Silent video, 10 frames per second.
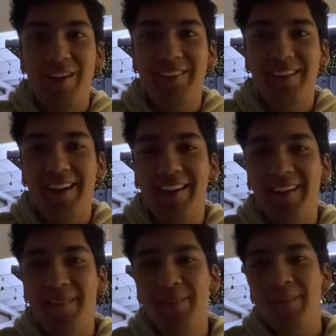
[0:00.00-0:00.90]
We lost
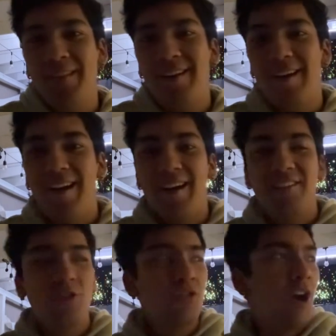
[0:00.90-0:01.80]
Danny.
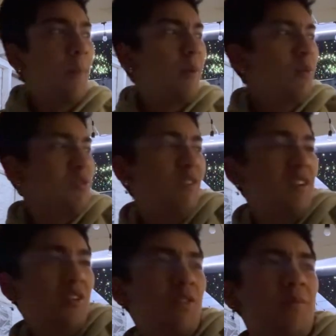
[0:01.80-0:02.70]
Alright guys, just comment
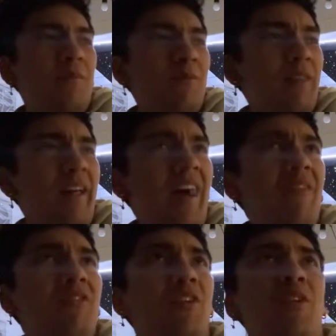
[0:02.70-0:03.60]
which video
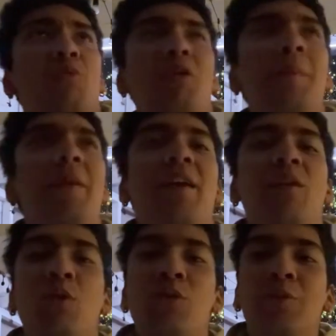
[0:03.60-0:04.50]
after
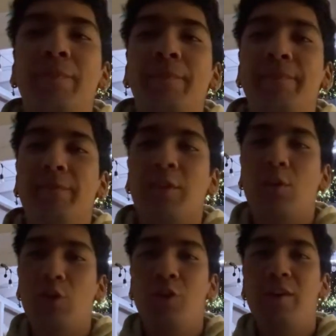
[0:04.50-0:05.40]
replay crew
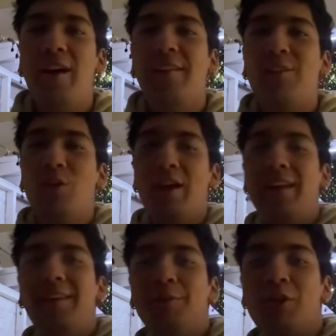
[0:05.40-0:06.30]
or you guys.
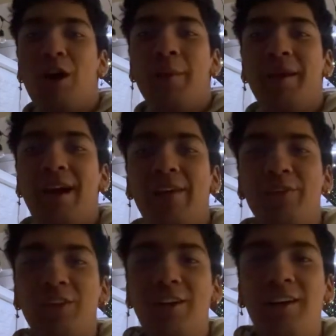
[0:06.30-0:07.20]
Go ahead and leave a comment
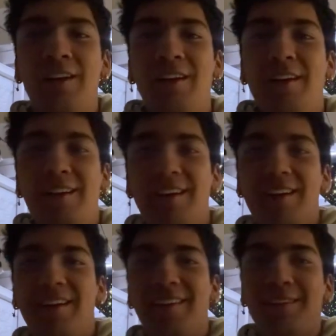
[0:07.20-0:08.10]
after.
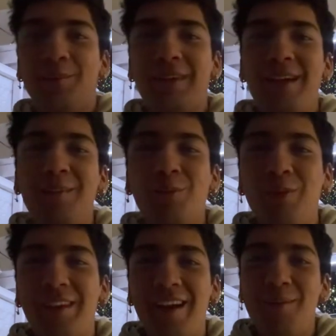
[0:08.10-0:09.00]
Uh,
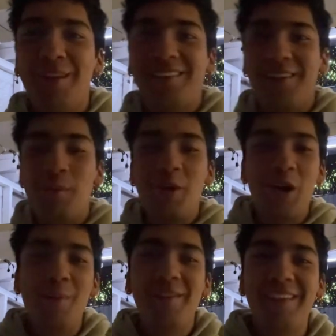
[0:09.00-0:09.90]
sometimes when they have like
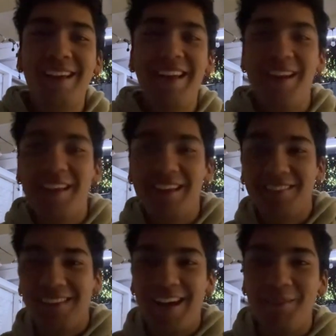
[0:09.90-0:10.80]
seven comments, I kind
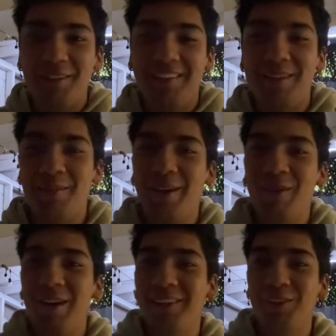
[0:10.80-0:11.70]
of get sad because I'm
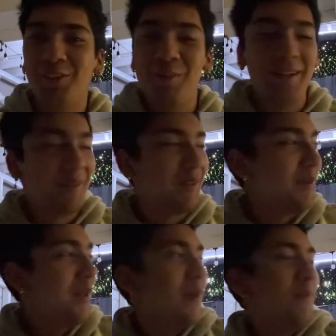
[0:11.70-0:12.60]
like, wow, there were so
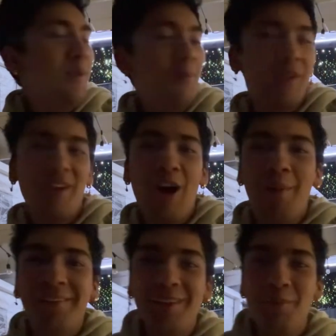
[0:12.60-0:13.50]
many people that
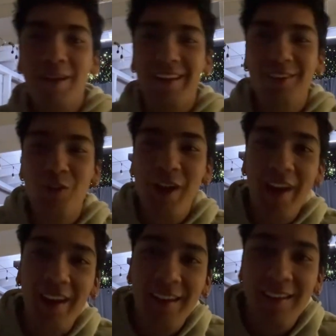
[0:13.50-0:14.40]
commented, but it's
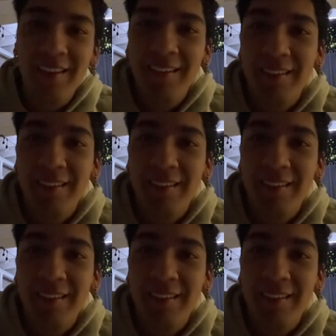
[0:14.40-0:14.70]
okay.